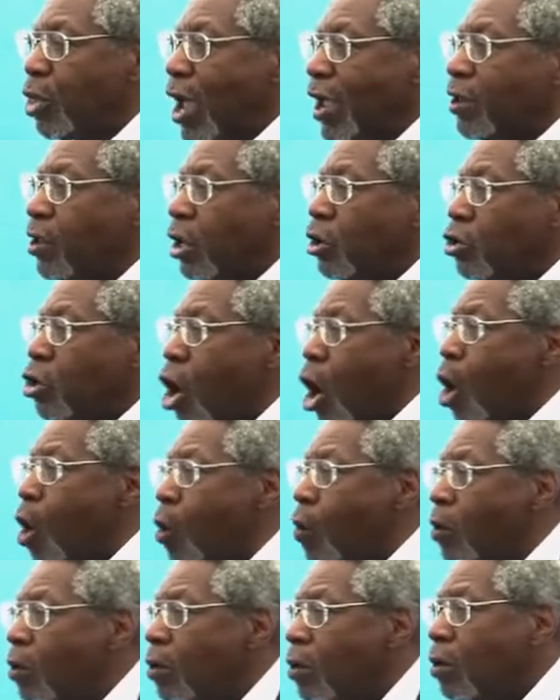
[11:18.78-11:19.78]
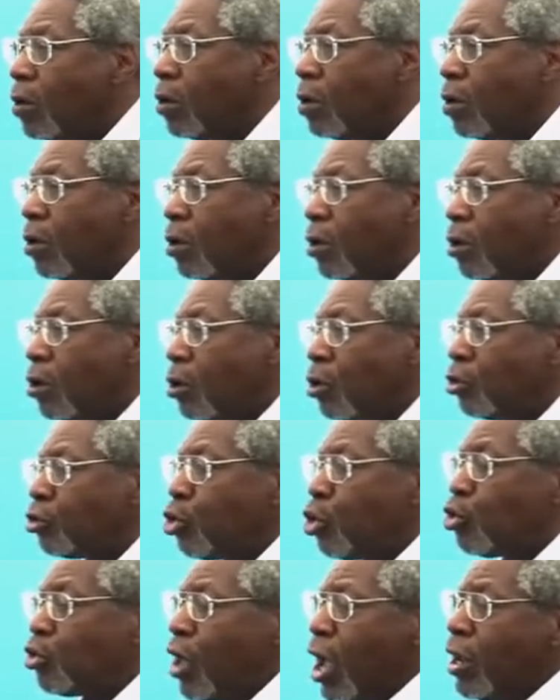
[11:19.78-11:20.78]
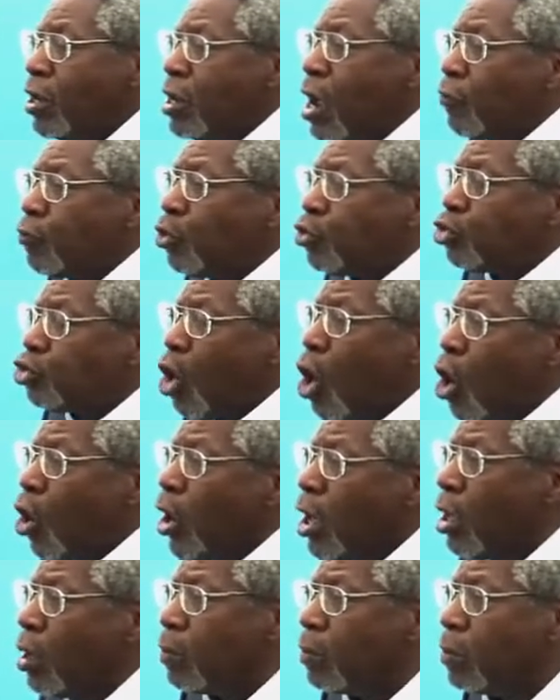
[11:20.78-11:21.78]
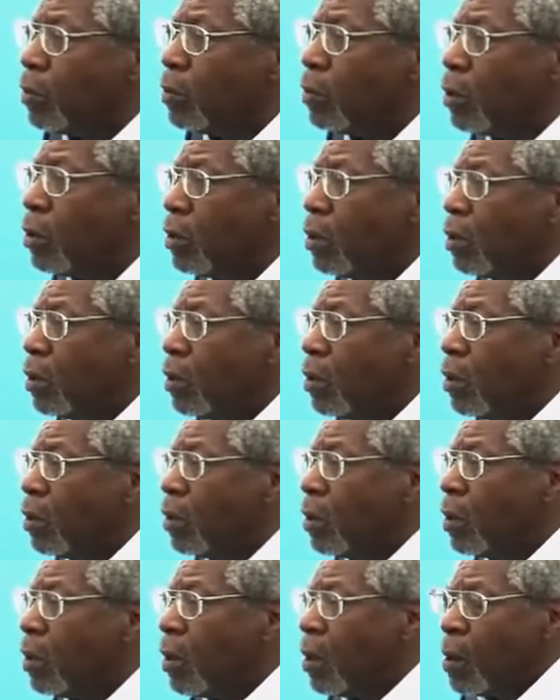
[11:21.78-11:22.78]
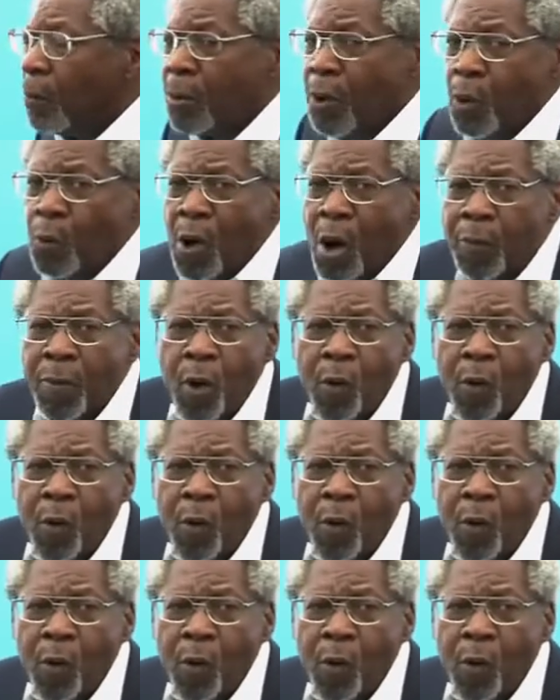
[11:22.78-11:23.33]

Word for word: They didn't go. So they never saw him. But,